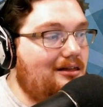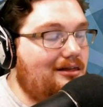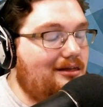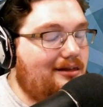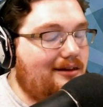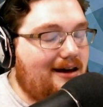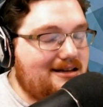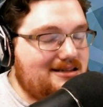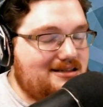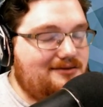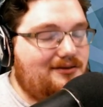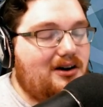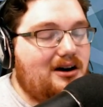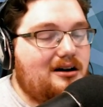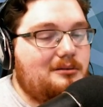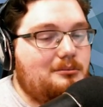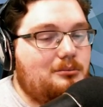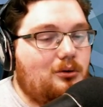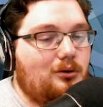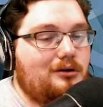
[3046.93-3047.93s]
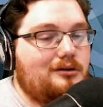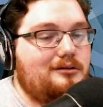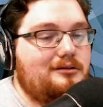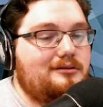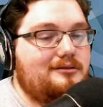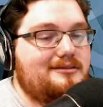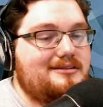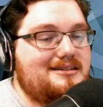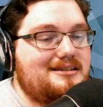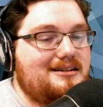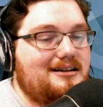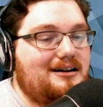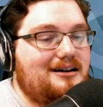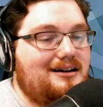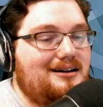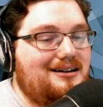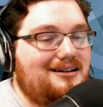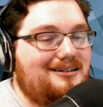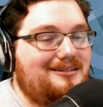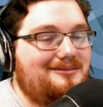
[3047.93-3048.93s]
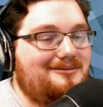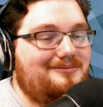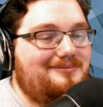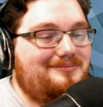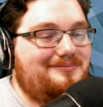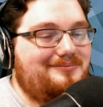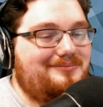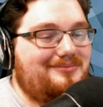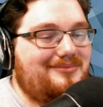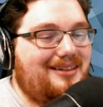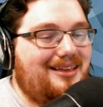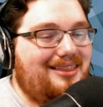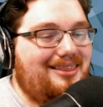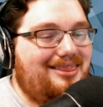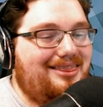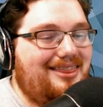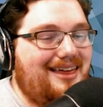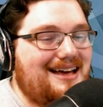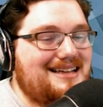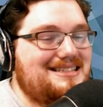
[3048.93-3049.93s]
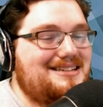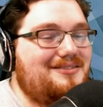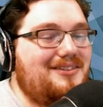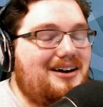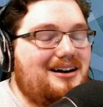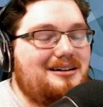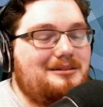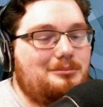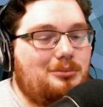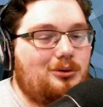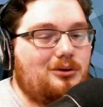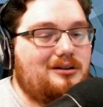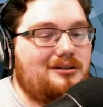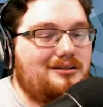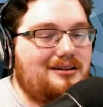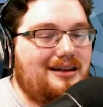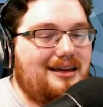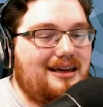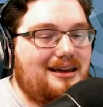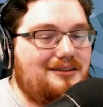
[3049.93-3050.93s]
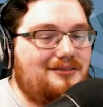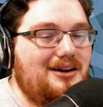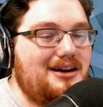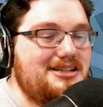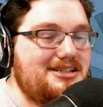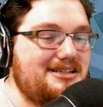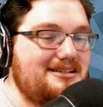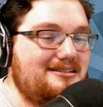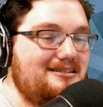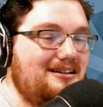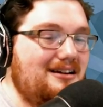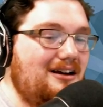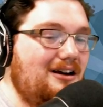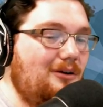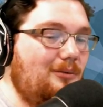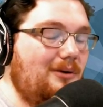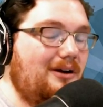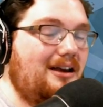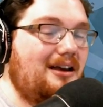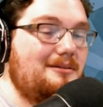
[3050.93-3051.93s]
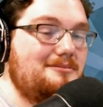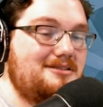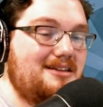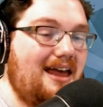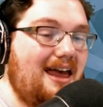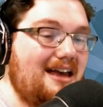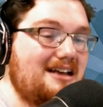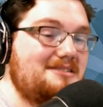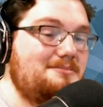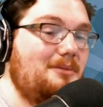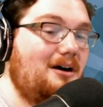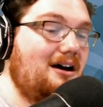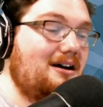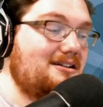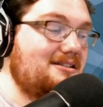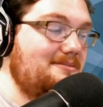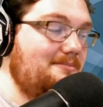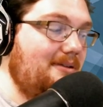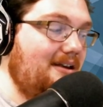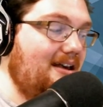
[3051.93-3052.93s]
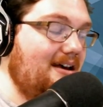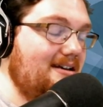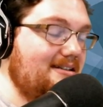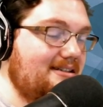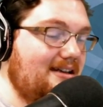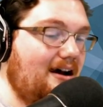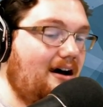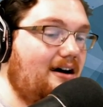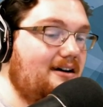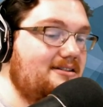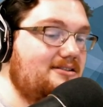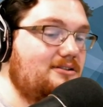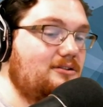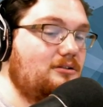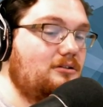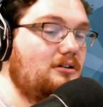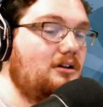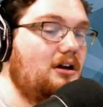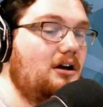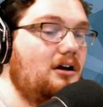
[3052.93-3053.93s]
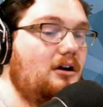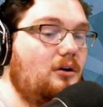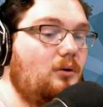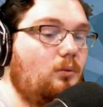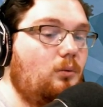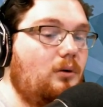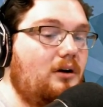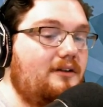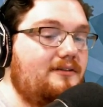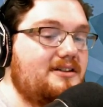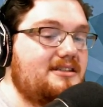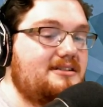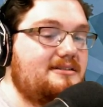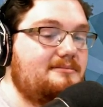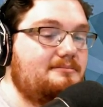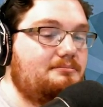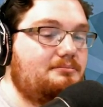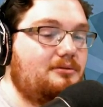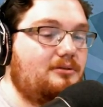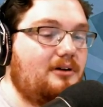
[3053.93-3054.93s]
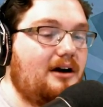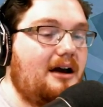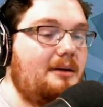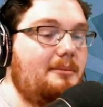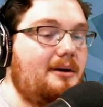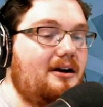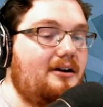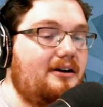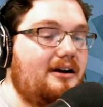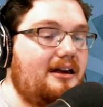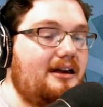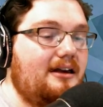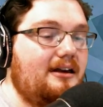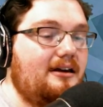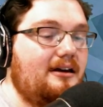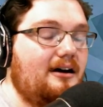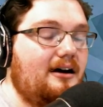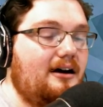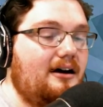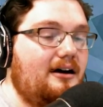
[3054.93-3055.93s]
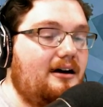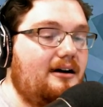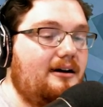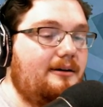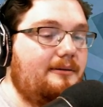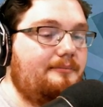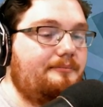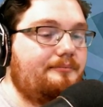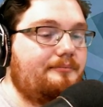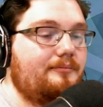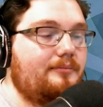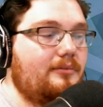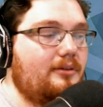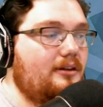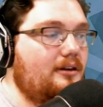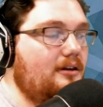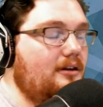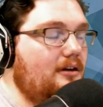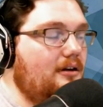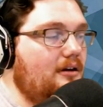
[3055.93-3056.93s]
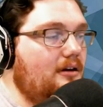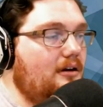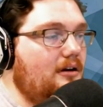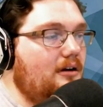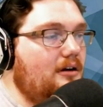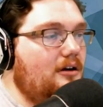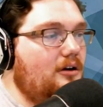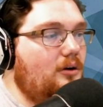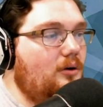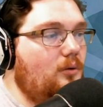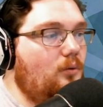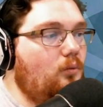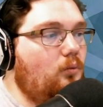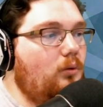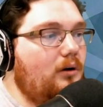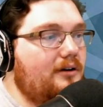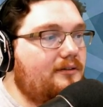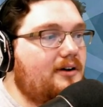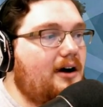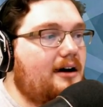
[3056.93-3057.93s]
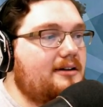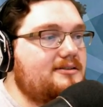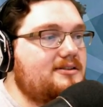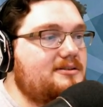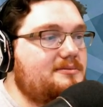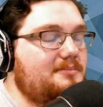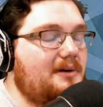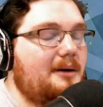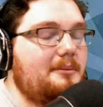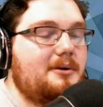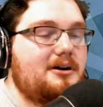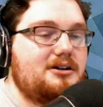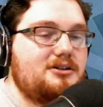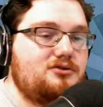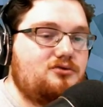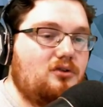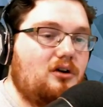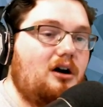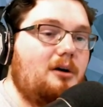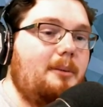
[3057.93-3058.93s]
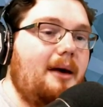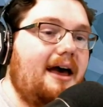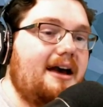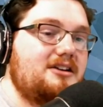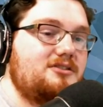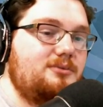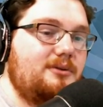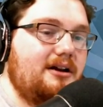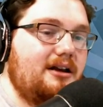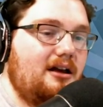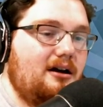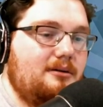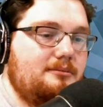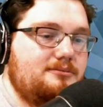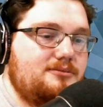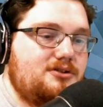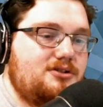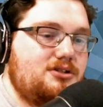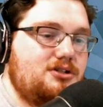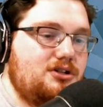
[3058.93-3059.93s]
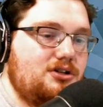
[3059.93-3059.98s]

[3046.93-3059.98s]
That's a very important uh, that's a very important innovation when it comes to Xbox, because console, one of its primary uh, one of console's primary drawbacks when it comes